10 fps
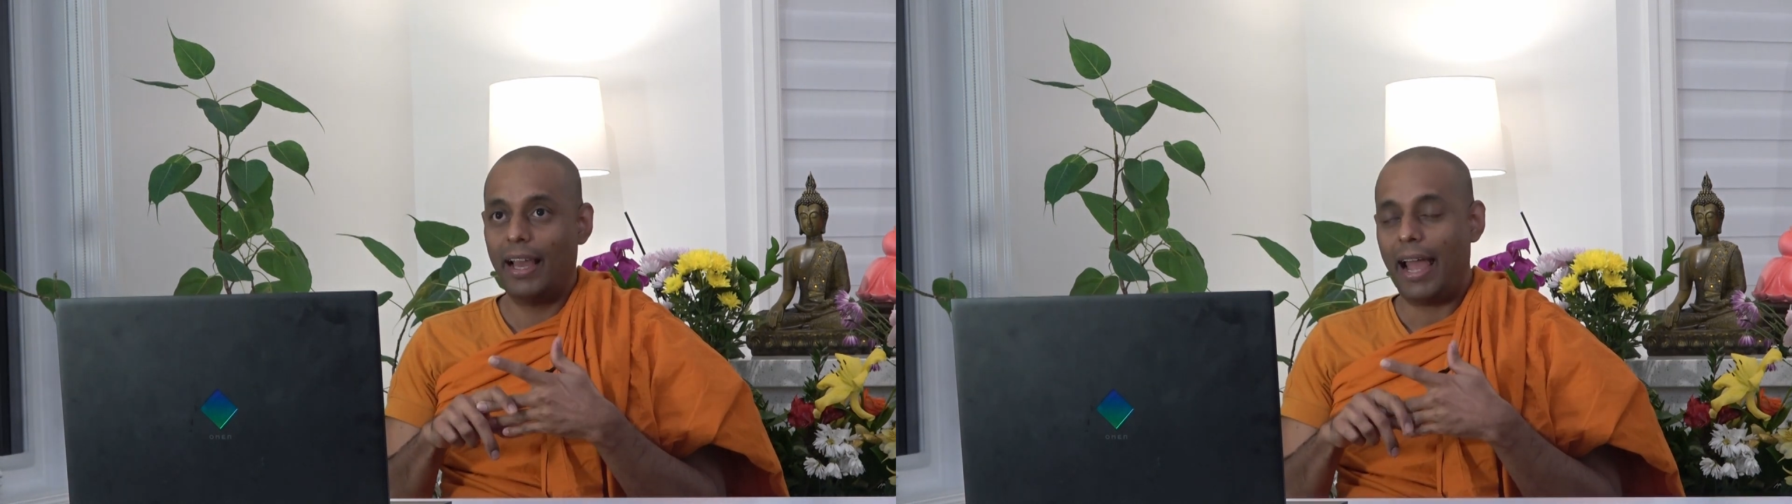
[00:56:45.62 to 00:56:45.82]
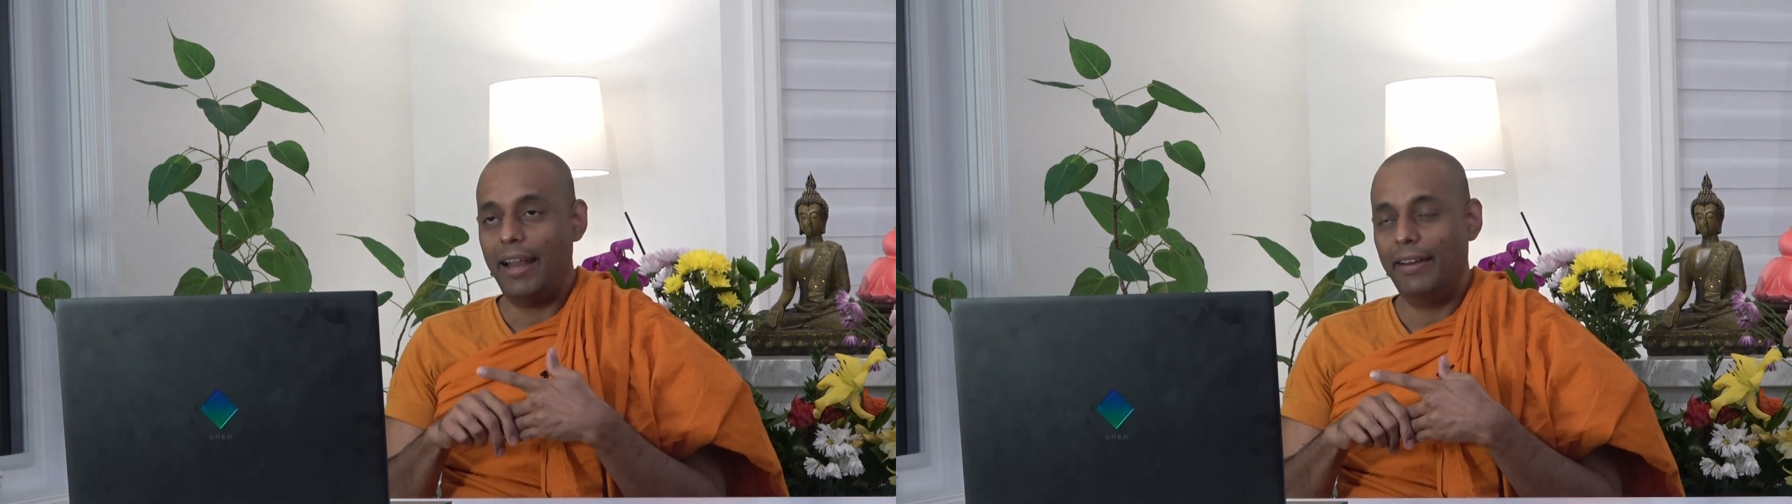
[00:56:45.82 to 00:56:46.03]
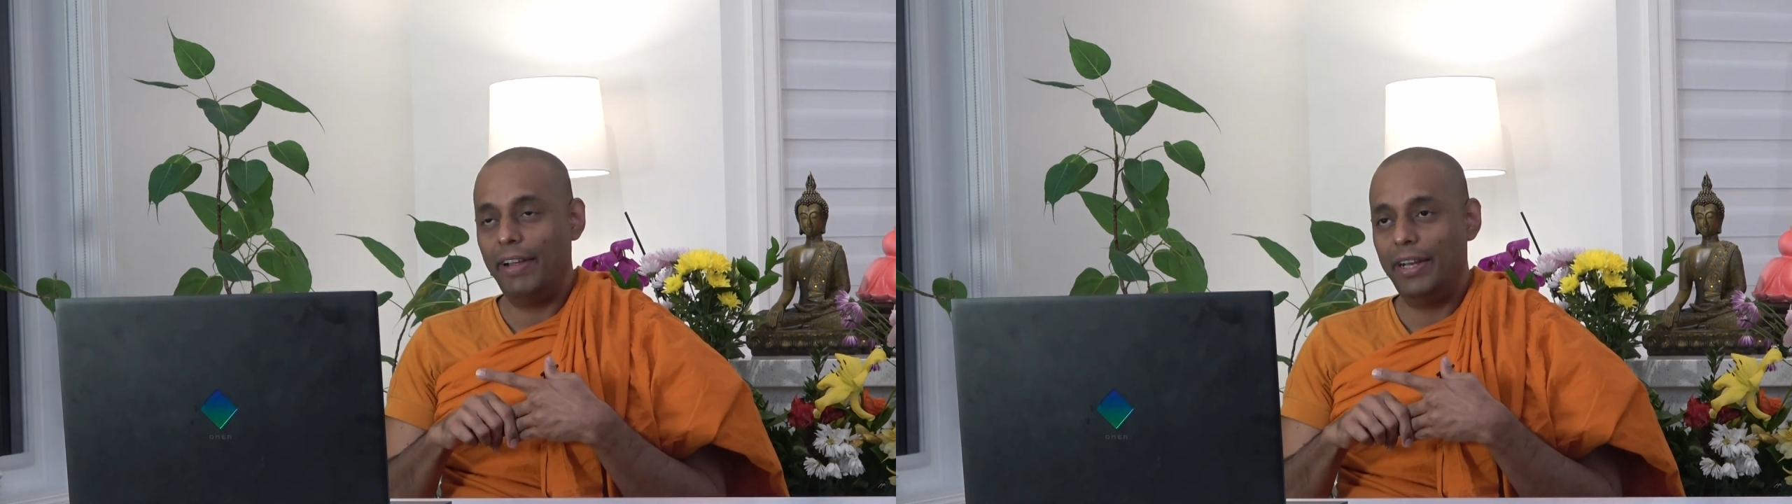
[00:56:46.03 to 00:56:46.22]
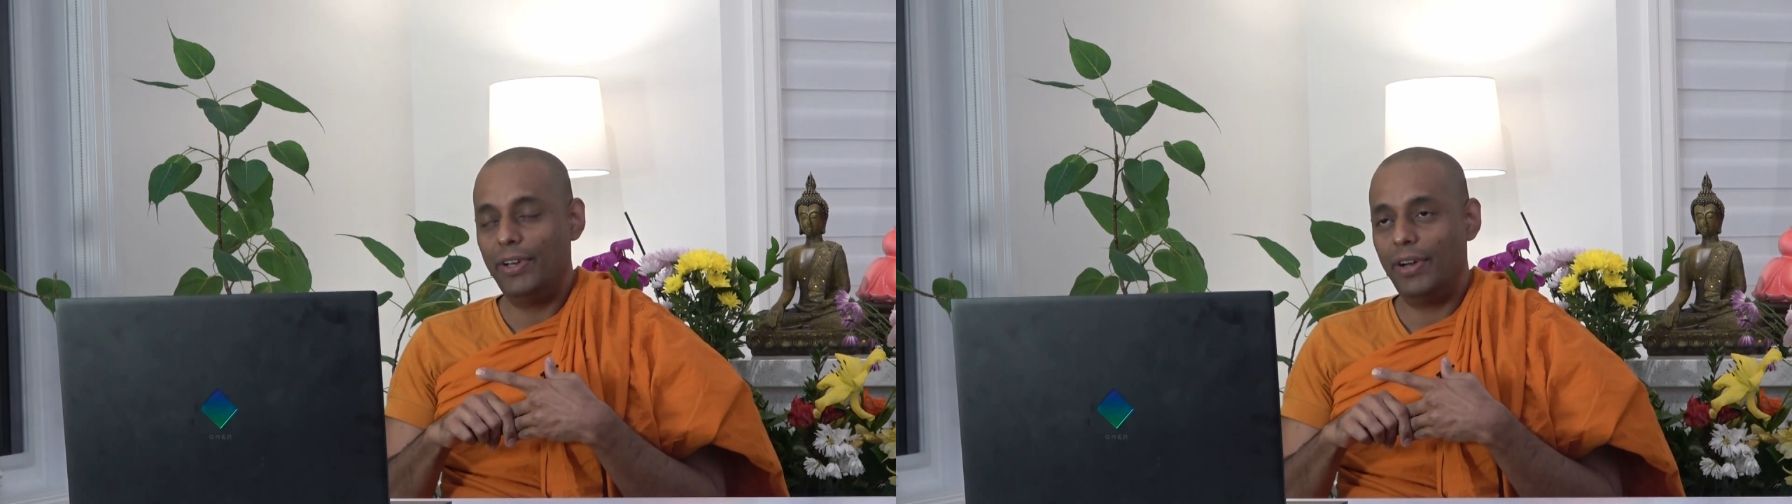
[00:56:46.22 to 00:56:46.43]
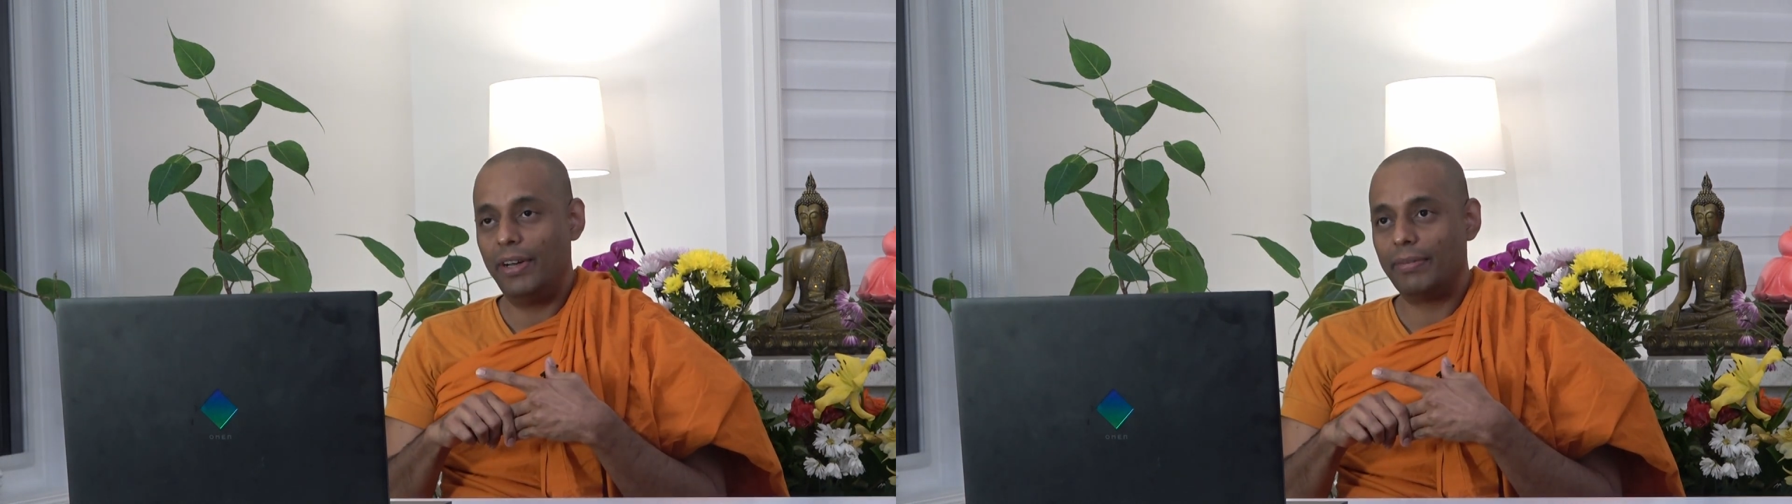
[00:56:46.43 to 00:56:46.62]
And when
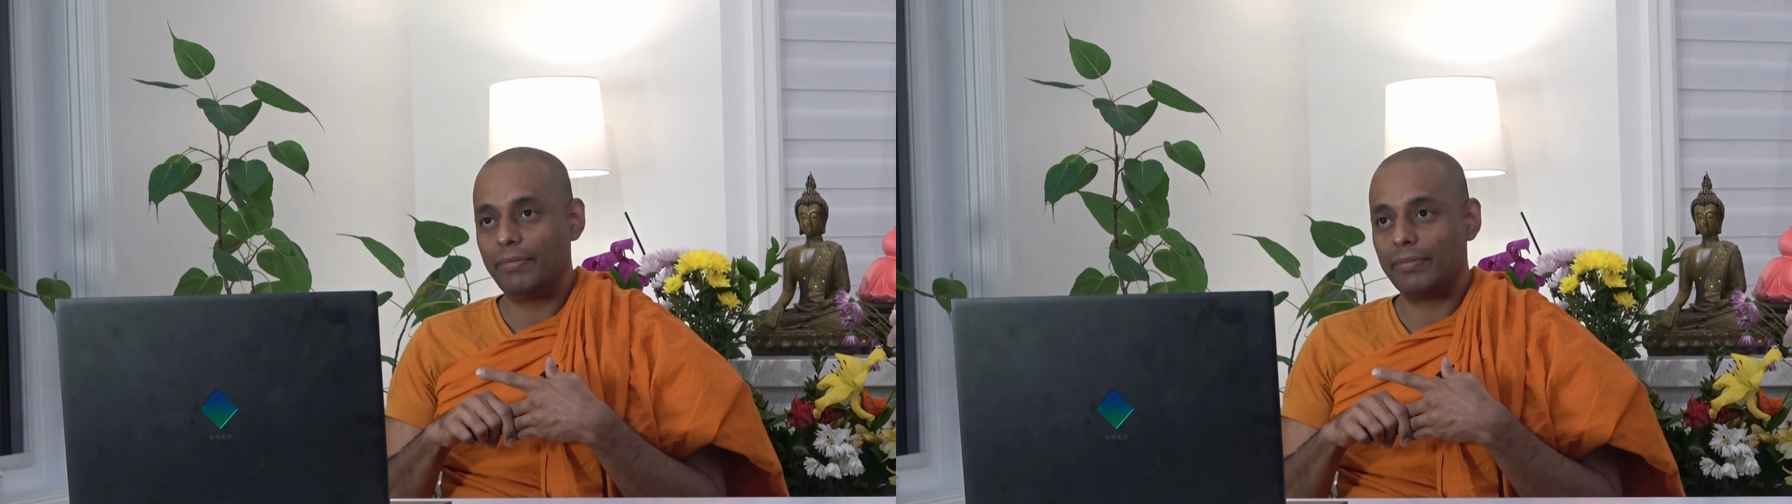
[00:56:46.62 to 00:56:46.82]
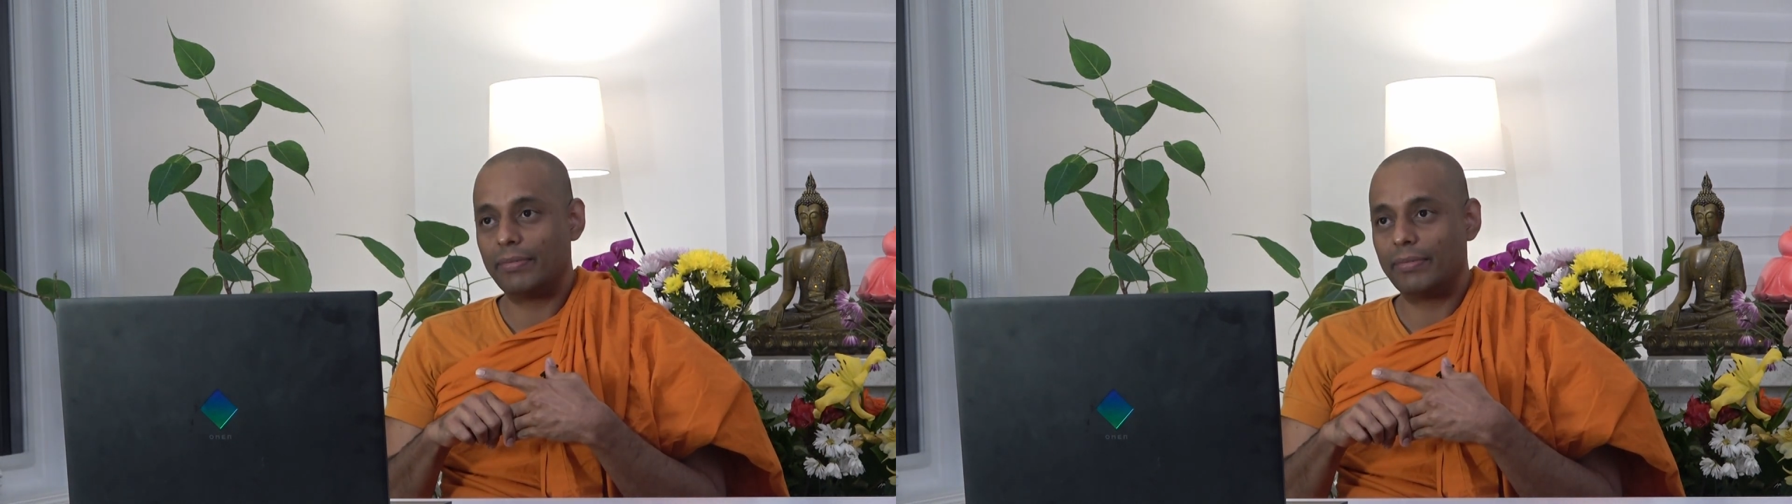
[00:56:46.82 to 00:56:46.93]
you're